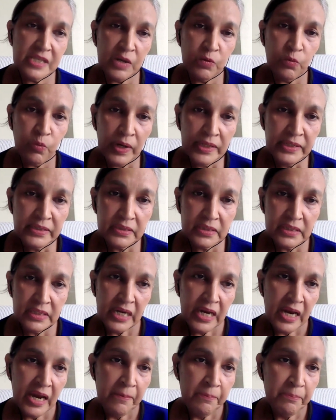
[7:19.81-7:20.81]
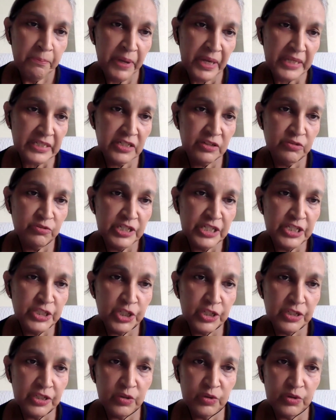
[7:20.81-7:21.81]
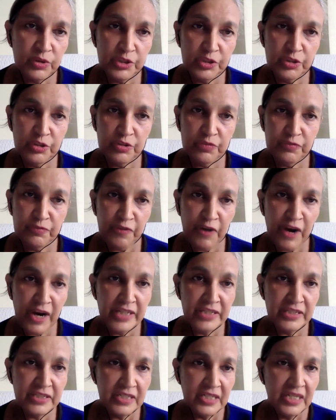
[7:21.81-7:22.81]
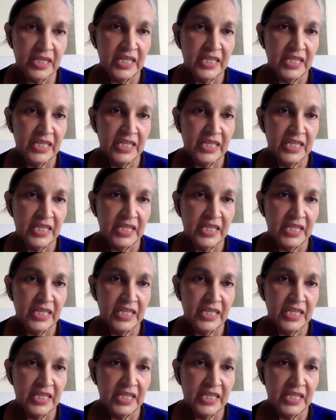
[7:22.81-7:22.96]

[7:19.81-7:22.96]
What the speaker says: And what better region could you find?